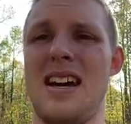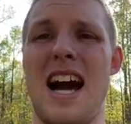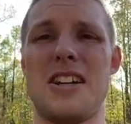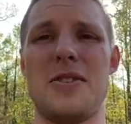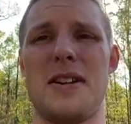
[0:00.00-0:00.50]

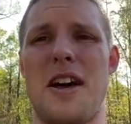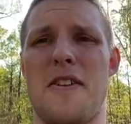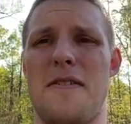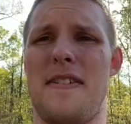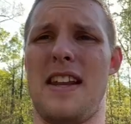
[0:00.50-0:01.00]

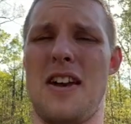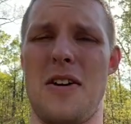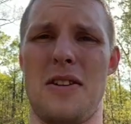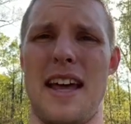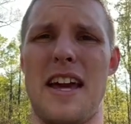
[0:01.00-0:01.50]
another
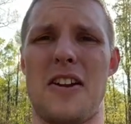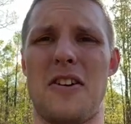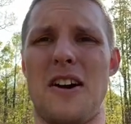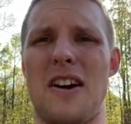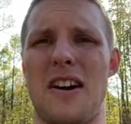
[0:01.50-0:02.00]
video later
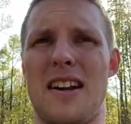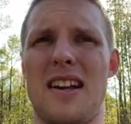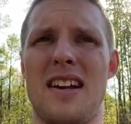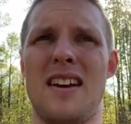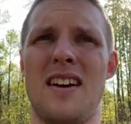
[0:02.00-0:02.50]
on
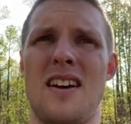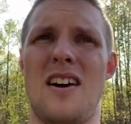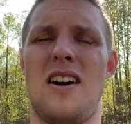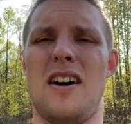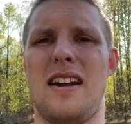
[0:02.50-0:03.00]

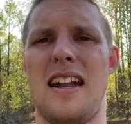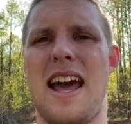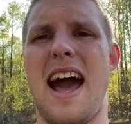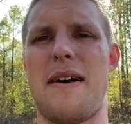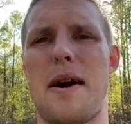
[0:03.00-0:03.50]

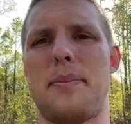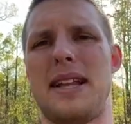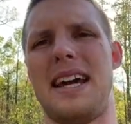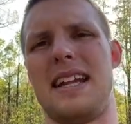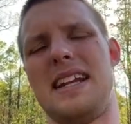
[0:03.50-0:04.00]
how I
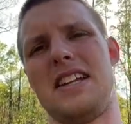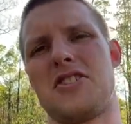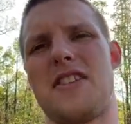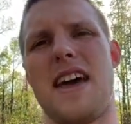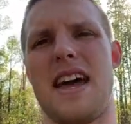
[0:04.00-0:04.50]
planted each
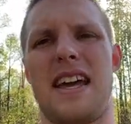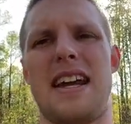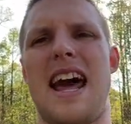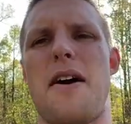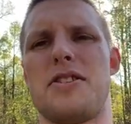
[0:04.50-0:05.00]
thing and
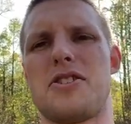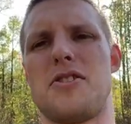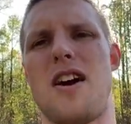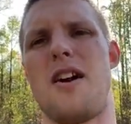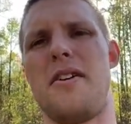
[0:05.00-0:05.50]
how it's
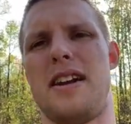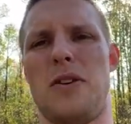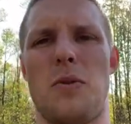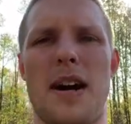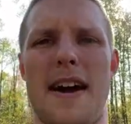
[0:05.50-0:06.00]
growing and
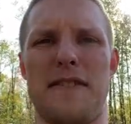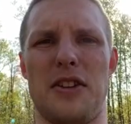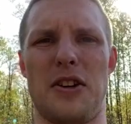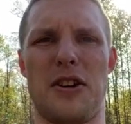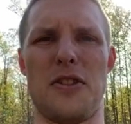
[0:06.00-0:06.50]
what I've
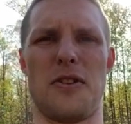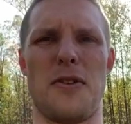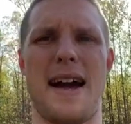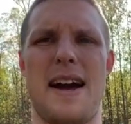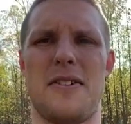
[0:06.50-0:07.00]
learned
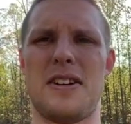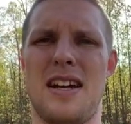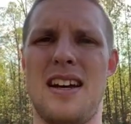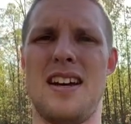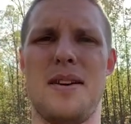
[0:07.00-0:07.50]
throughout
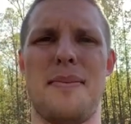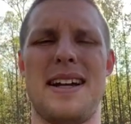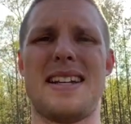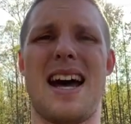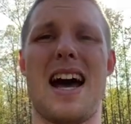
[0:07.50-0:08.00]
my
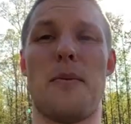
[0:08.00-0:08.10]
time.